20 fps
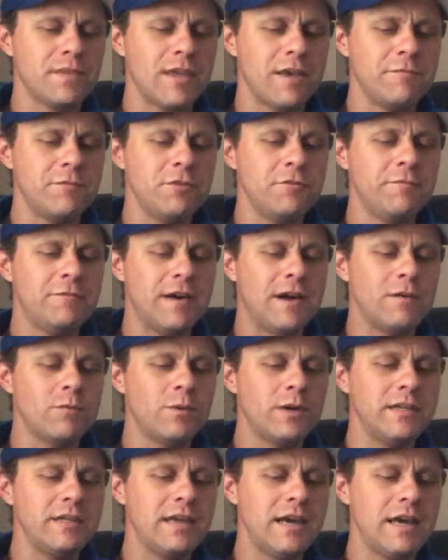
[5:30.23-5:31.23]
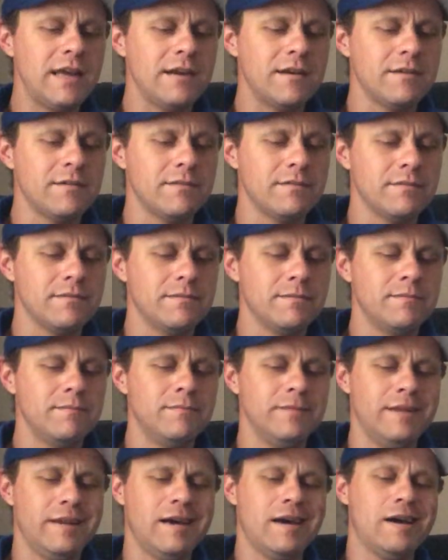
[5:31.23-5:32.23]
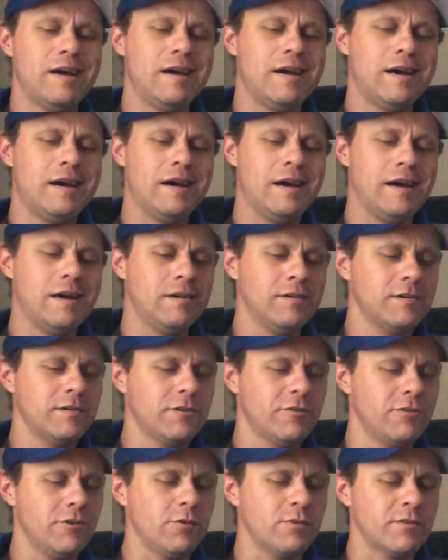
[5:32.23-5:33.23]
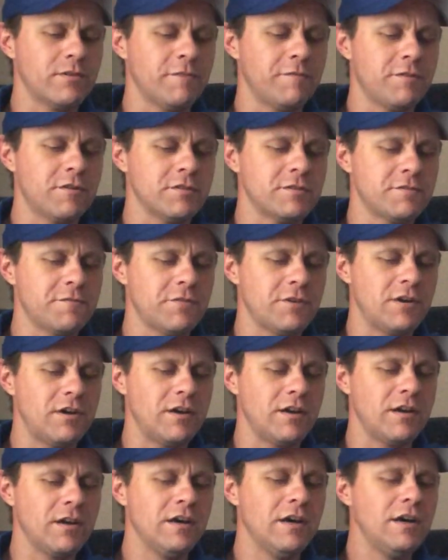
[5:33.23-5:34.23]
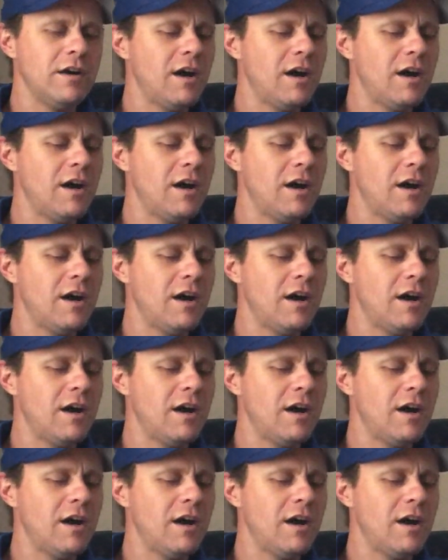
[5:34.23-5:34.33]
Have you found one yet? Nah, croaked the first frog.